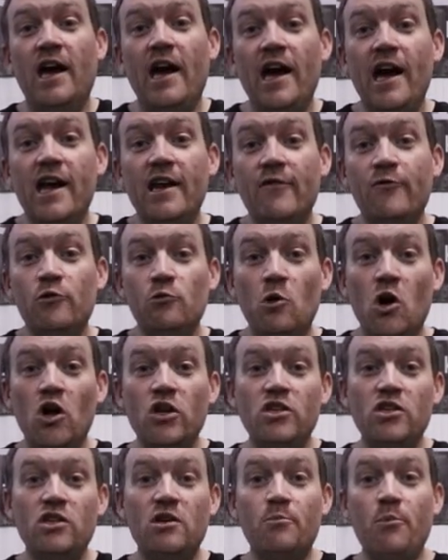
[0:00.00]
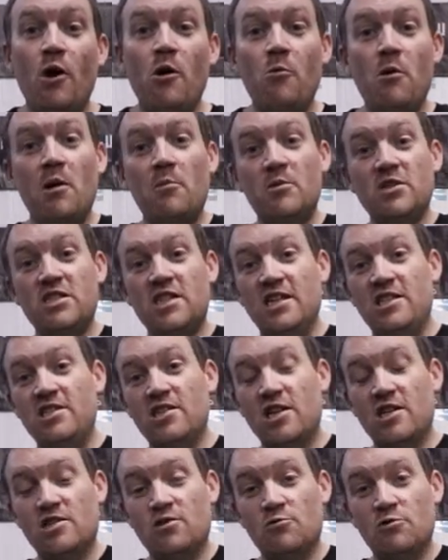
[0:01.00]
And if you want, you can buy one of my
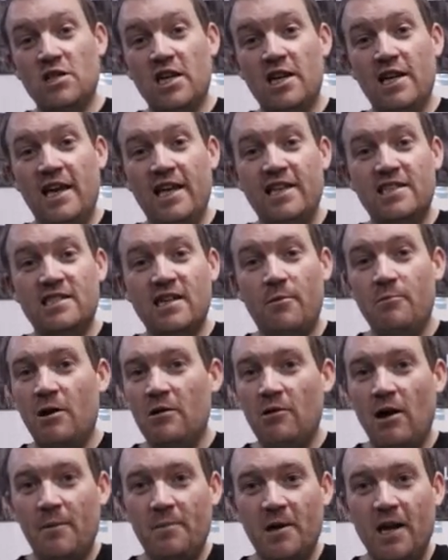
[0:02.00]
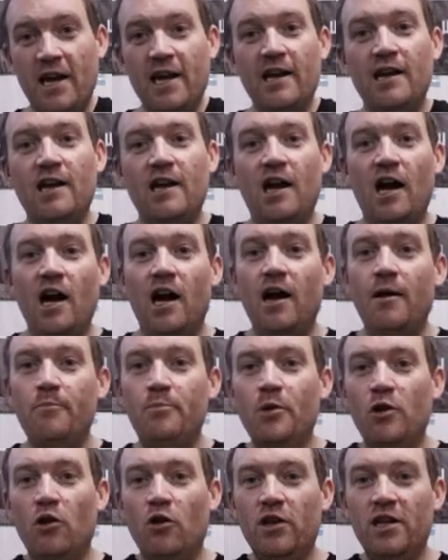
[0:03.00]
t-shirts. You'll see a link somewhere up here,
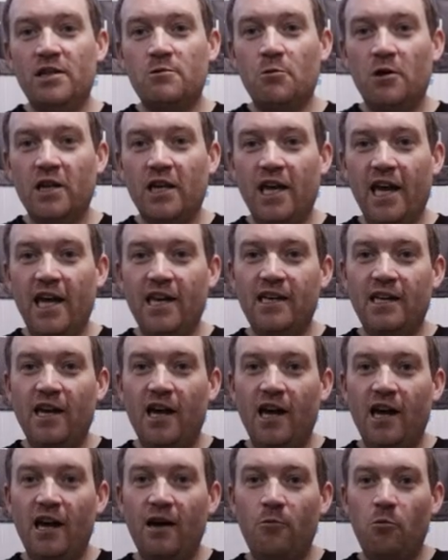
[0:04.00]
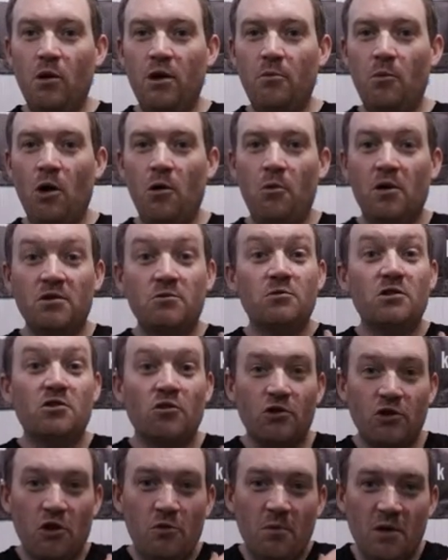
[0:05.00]
but not this one again. One of my ones, which
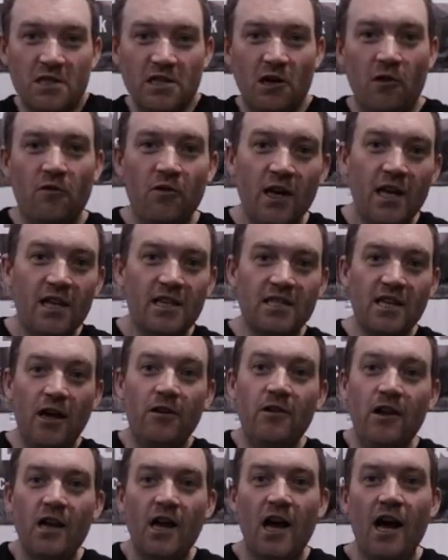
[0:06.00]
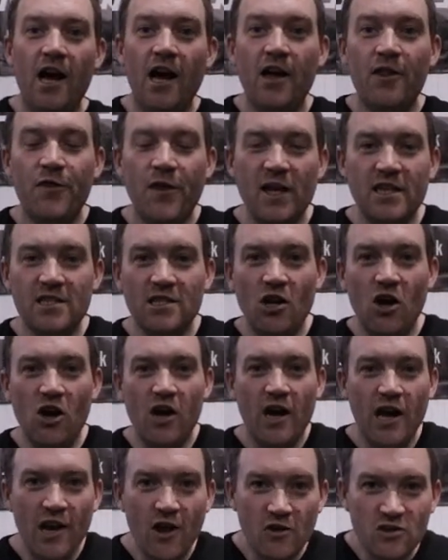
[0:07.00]
I'll do myself. So thanks a
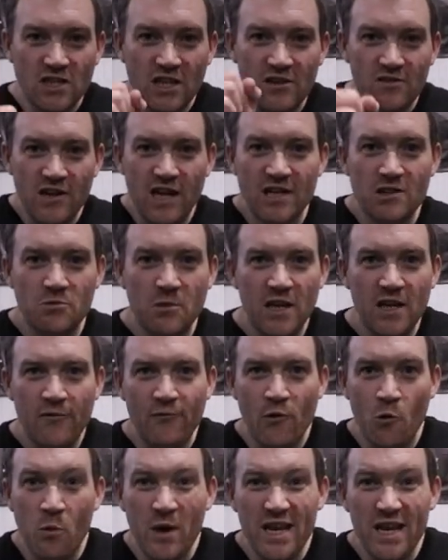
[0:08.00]
lot, and I'll see you next week for